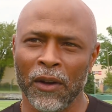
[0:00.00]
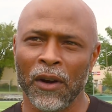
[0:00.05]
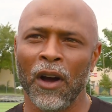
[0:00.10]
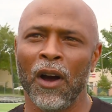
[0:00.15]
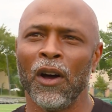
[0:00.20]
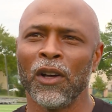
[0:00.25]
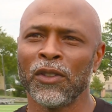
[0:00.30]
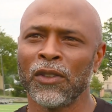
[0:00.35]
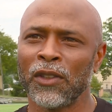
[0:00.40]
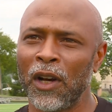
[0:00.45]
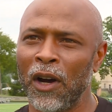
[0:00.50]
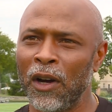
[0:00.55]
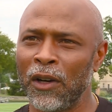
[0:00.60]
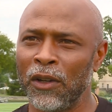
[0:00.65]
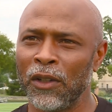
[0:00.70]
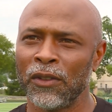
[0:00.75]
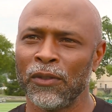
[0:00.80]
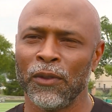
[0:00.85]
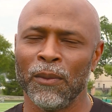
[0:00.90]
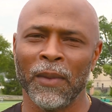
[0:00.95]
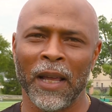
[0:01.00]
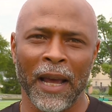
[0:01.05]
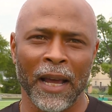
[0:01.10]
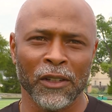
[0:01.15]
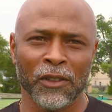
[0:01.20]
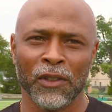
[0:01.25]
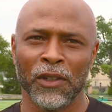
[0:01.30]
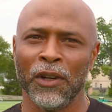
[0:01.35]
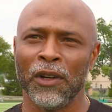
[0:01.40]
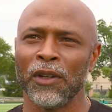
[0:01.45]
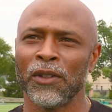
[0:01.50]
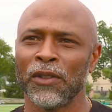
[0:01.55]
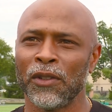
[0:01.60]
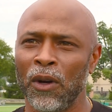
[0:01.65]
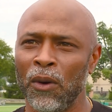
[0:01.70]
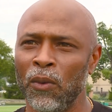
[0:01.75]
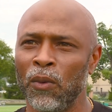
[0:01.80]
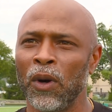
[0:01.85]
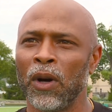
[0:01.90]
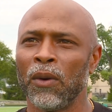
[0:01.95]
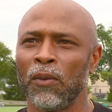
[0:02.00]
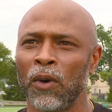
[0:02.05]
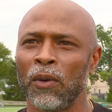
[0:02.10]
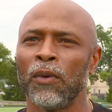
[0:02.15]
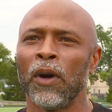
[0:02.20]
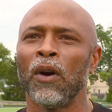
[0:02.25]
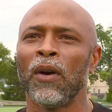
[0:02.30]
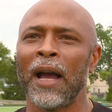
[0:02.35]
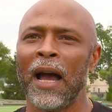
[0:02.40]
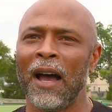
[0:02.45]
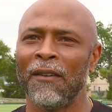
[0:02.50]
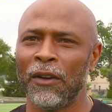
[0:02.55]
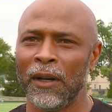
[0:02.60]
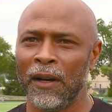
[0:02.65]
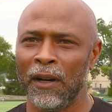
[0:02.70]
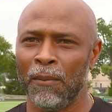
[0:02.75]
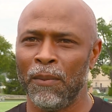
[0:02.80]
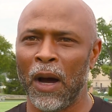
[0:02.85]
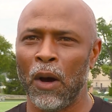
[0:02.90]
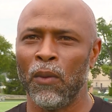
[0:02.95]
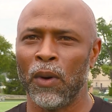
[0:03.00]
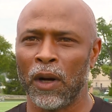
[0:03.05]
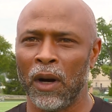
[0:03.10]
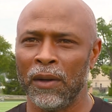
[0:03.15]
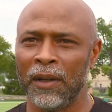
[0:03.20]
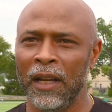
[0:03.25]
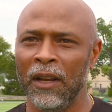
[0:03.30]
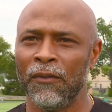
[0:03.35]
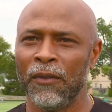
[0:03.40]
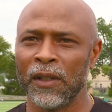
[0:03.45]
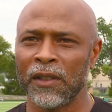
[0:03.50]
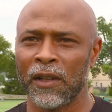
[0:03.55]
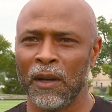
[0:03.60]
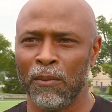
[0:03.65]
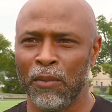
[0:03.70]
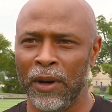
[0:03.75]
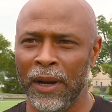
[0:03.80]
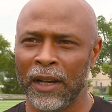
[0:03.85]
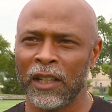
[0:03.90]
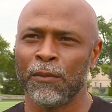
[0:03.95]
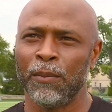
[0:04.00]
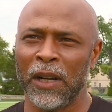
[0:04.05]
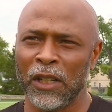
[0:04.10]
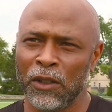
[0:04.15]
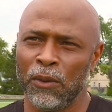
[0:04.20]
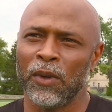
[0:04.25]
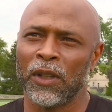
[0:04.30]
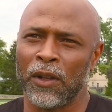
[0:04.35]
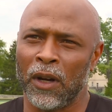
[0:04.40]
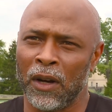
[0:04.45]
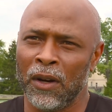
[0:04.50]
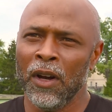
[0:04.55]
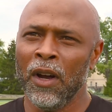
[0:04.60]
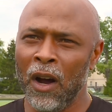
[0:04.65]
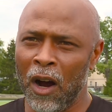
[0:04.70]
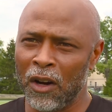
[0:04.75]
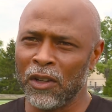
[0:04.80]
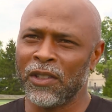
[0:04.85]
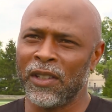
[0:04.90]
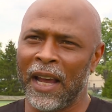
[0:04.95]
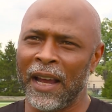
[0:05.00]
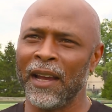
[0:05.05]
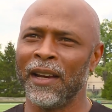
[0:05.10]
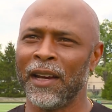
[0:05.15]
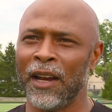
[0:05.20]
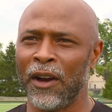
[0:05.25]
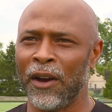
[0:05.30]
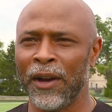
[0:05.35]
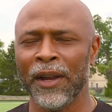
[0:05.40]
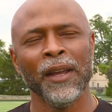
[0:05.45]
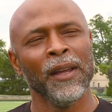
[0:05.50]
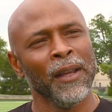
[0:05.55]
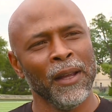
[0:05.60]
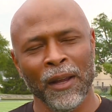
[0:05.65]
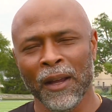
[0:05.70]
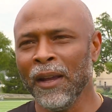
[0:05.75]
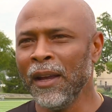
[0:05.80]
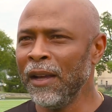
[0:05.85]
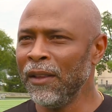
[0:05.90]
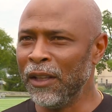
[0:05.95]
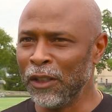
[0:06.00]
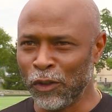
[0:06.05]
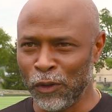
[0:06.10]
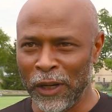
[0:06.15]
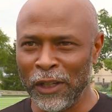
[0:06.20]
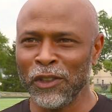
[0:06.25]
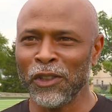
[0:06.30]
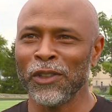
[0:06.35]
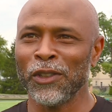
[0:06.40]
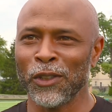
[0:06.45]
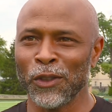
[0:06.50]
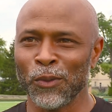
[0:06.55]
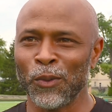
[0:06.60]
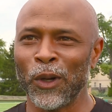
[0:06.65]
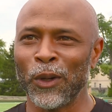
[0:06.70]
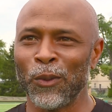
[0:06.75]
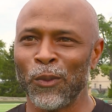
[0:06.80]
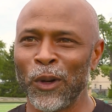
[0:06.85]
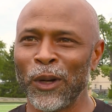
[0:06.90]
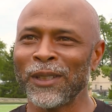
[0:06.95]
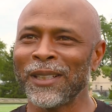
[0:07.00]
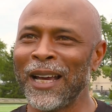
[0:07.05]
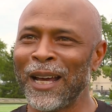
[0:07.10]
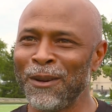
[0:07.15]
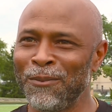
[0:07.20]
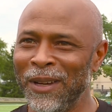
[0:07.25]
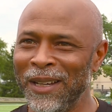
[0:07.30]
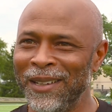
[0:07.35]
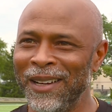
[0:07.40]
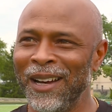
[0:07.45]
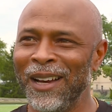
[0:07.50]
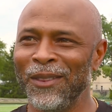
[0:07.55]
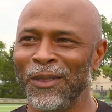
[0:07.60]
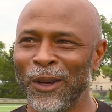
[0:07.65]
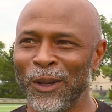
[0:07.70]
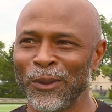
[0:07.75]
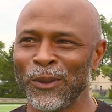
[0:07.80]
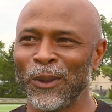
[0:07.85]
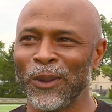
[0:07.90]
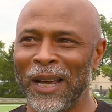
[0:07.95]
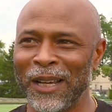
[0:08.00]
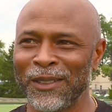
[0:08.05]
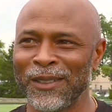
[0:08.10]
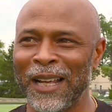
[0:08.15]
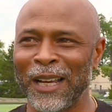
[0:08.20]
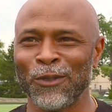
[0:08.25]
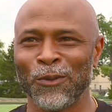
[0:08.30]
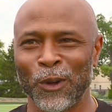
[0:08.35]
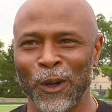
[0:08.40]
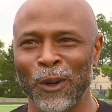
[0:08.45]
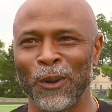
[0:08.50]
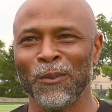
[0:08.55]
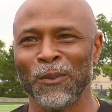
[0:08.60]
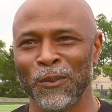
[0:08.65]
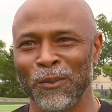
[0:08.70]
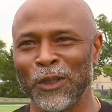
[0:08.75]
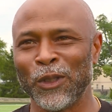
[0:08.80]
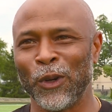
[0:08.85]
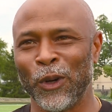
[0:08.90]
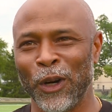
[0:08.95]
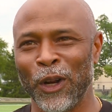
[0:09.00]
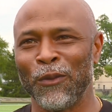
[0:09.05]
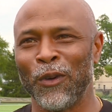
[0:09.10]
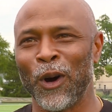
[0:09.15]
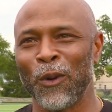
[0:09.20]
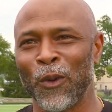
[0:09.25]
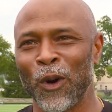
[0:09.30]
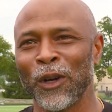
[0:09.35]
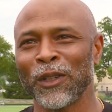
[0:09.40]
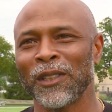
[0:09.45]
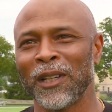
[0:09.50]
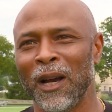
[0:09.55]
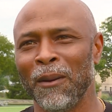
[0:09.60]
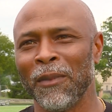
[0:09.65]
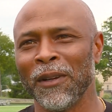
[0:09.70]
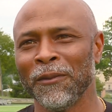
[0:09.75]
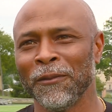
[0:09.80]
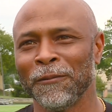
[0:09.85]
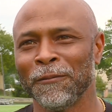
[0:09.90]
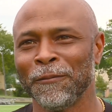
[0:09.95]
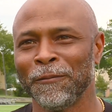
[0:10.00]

They're all starters from last year. So we're real confident about what our defense can bring, especially with our secondary. The trenches is where the work's got to be done, though, so that's where the majority of our work's coming.